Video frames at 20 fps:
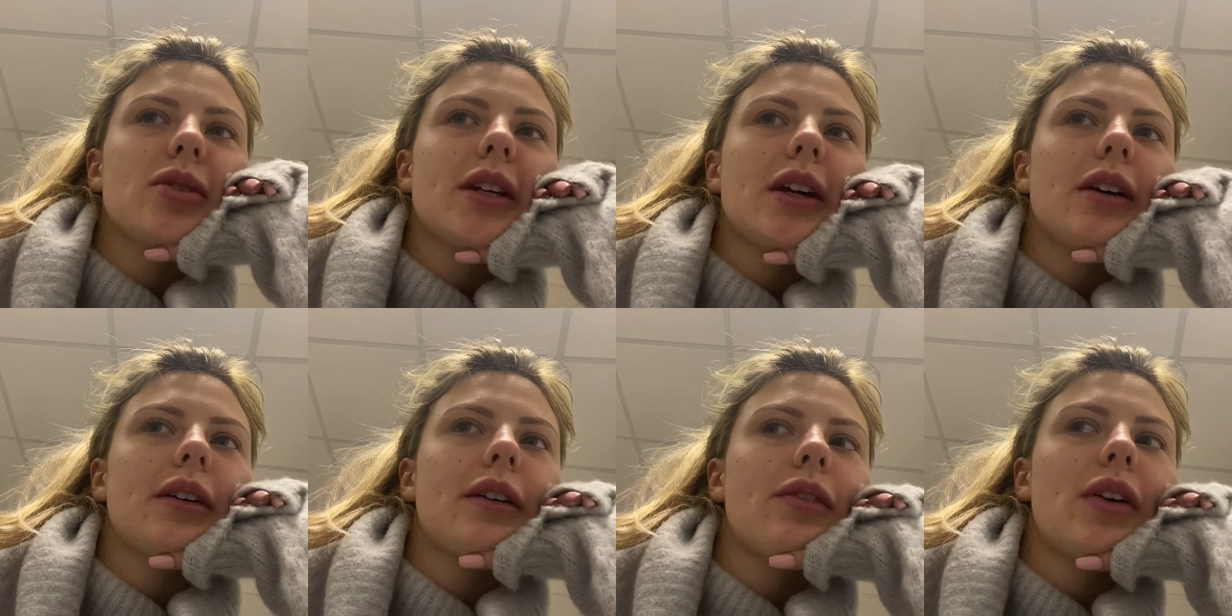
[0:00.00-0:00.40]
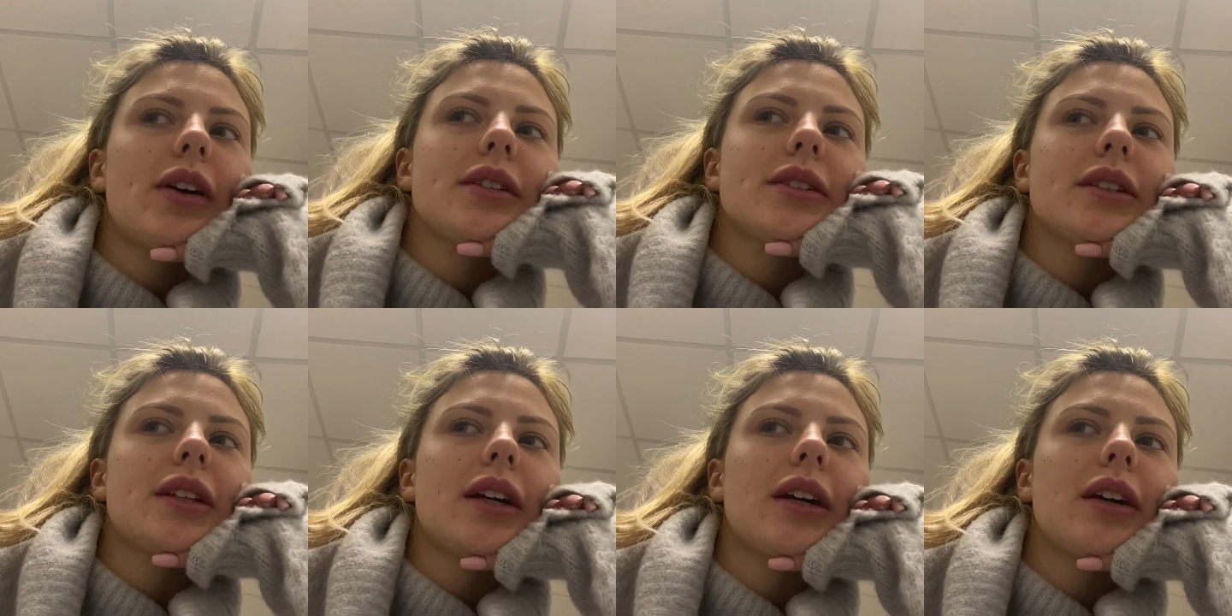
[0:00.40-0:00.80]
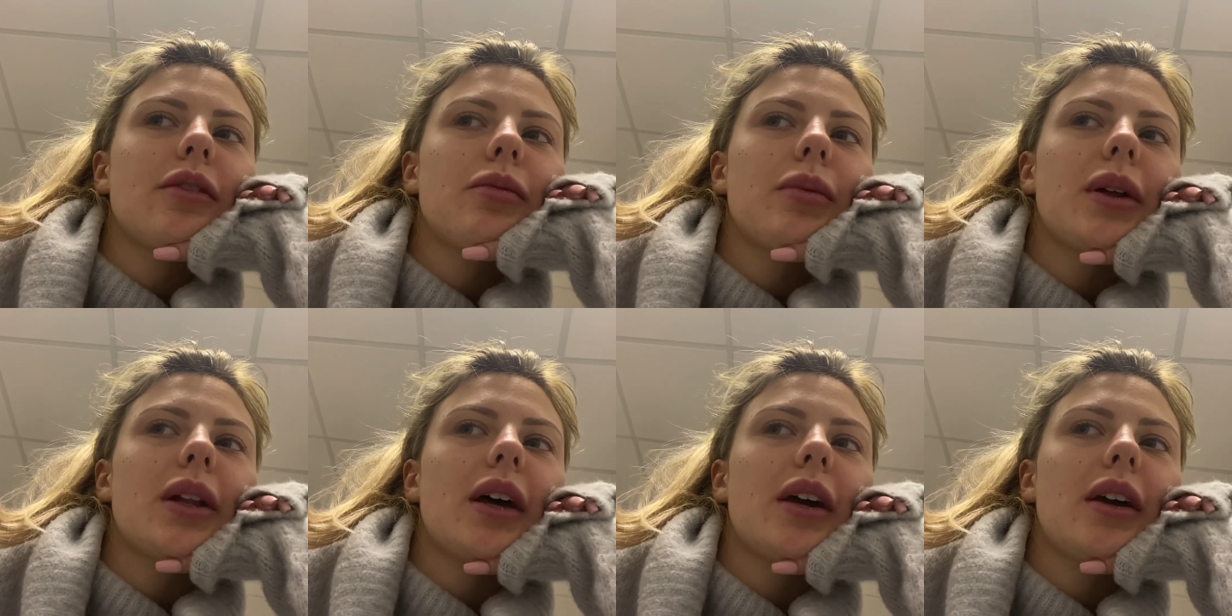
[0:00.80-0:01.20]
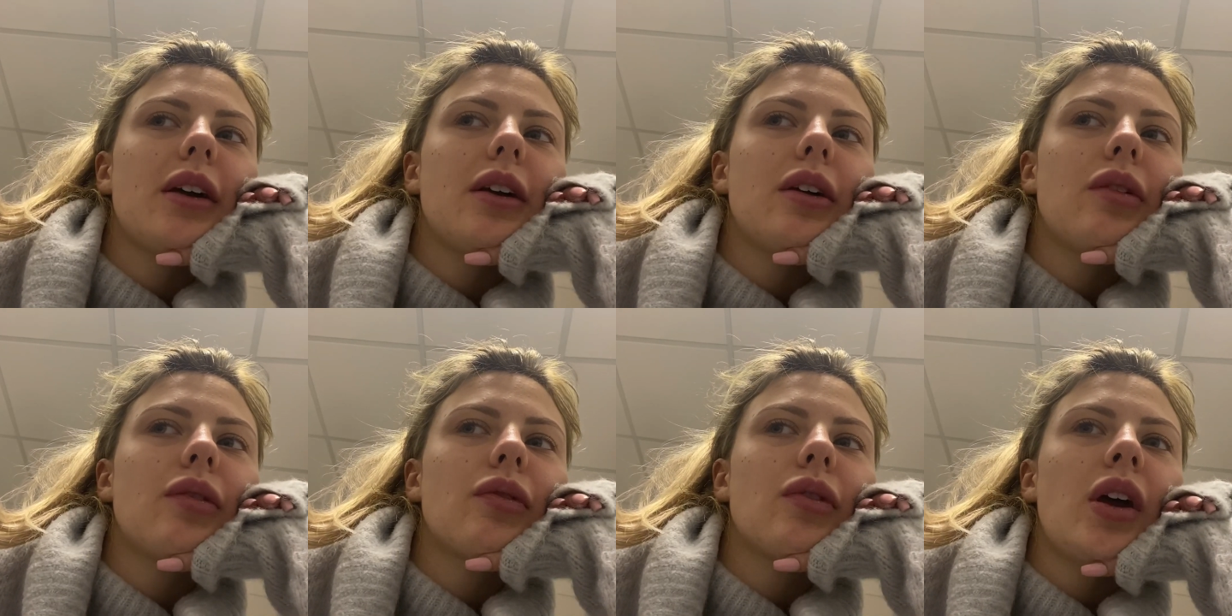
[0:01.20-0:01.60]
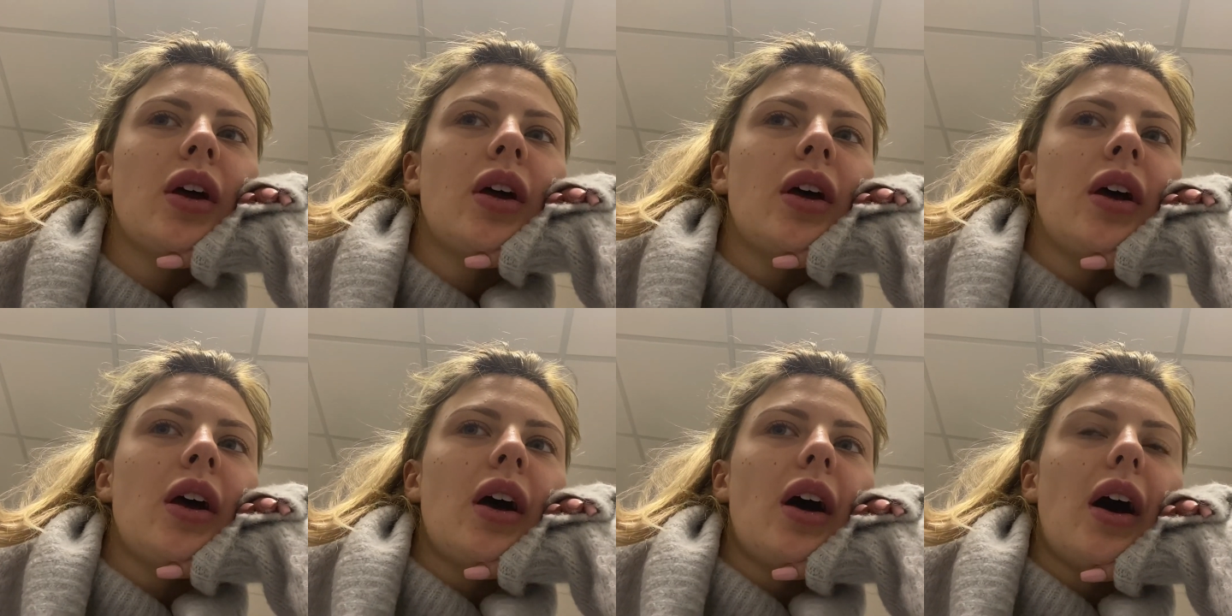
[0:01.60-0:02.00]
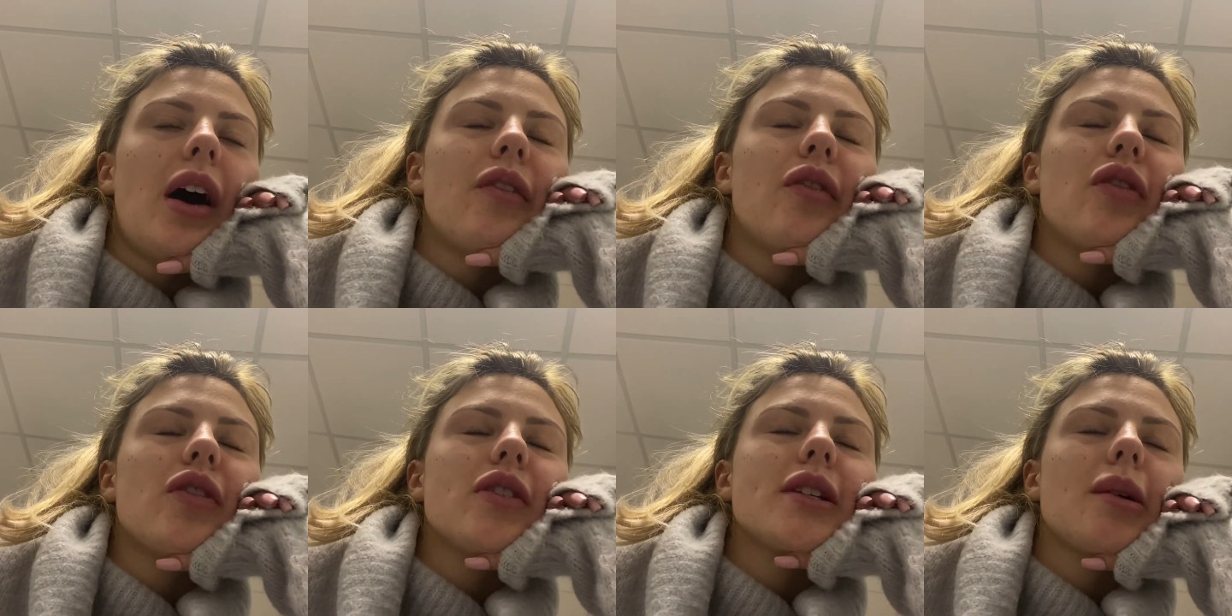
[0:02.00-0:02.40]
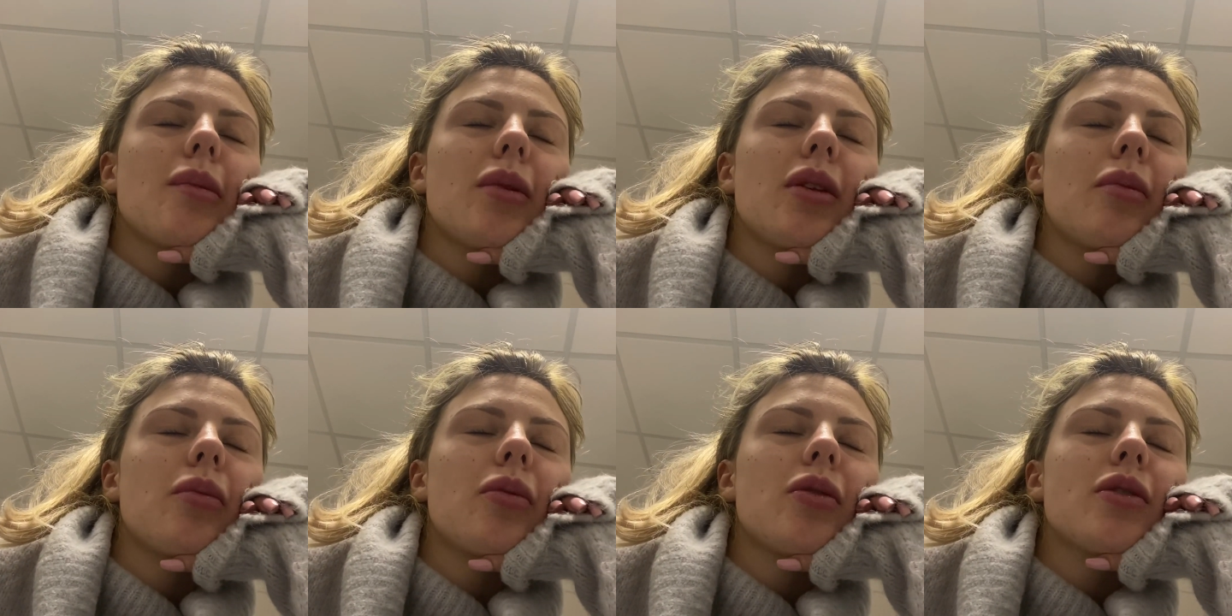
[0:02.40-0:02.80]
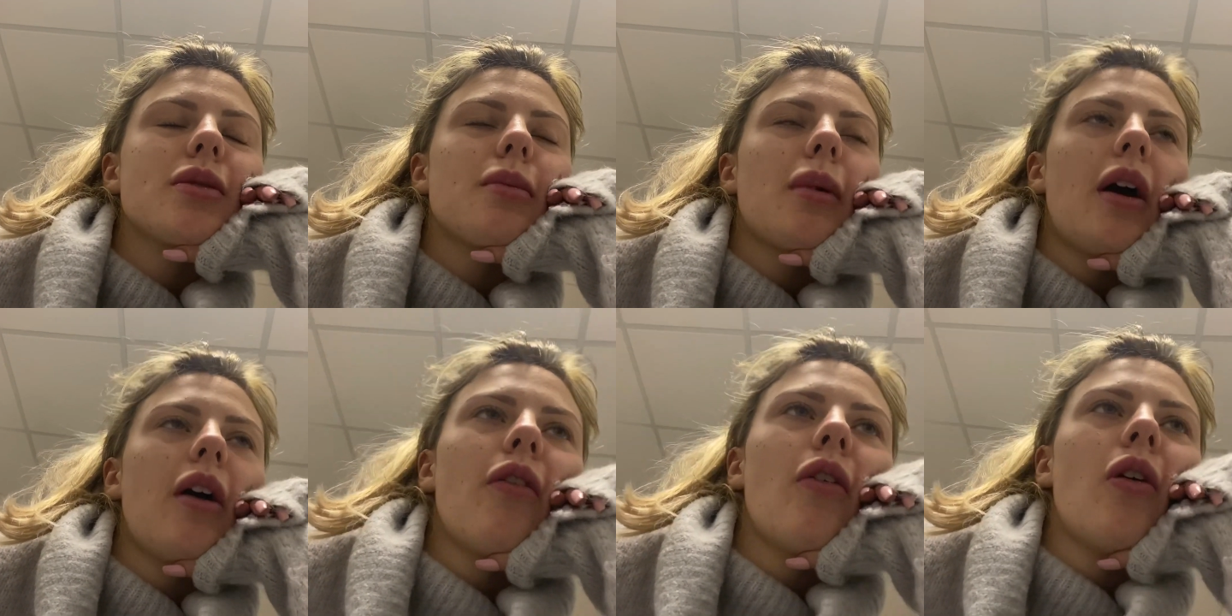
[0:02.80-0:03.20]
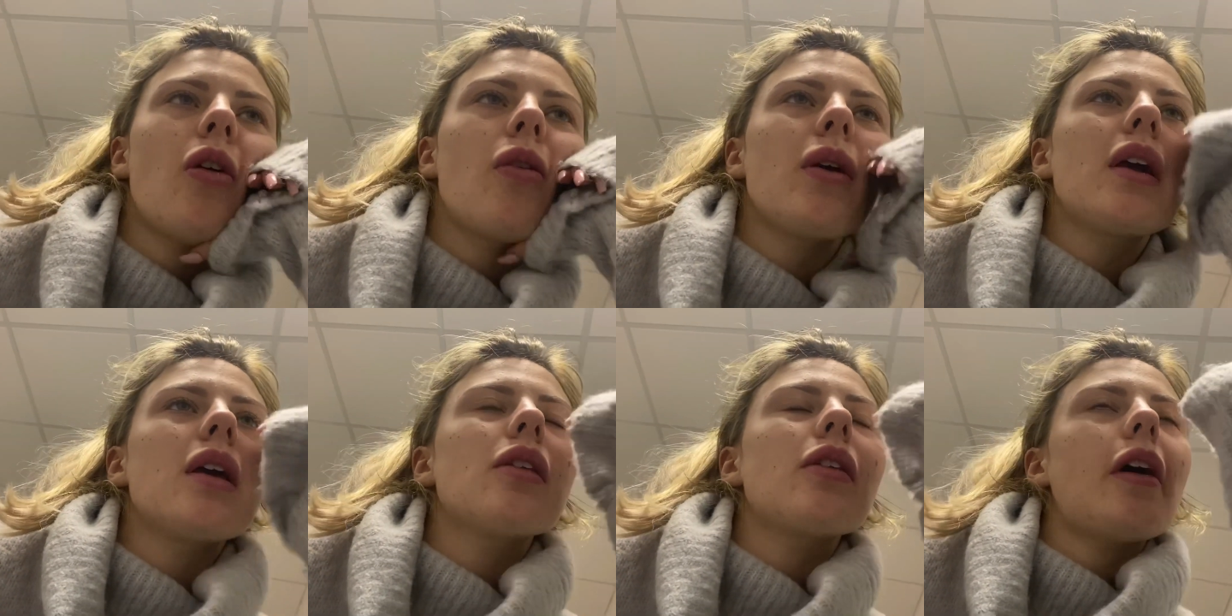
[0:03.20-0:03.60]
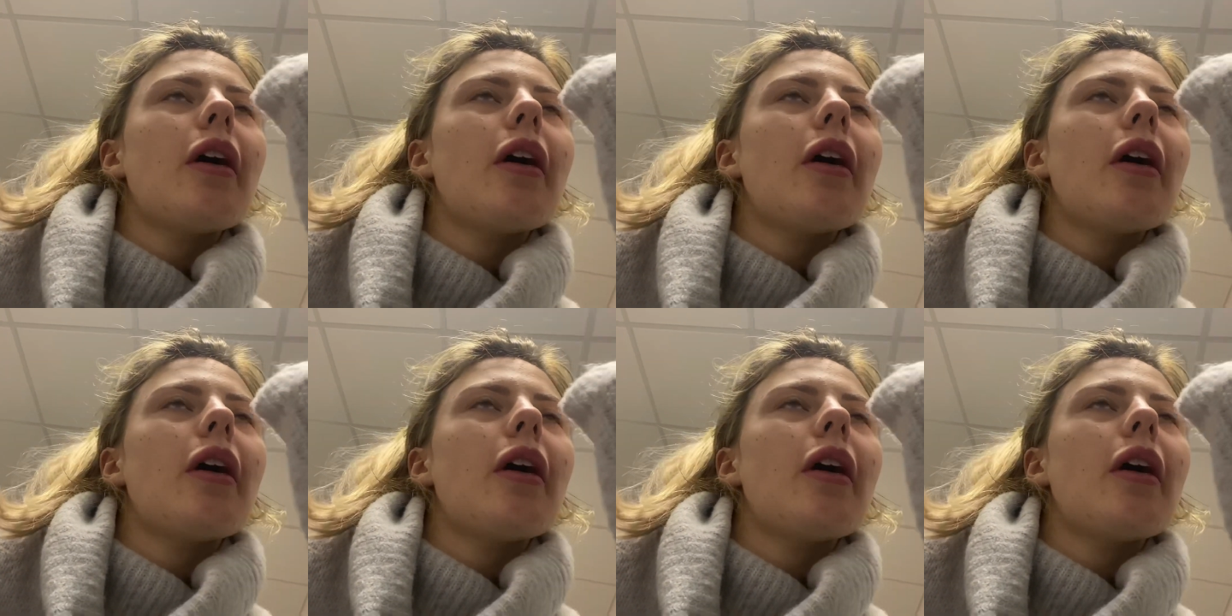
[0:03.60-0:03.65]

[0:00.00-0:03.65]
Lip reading: terrifying thing of my life, and for something that wasn't my fault either.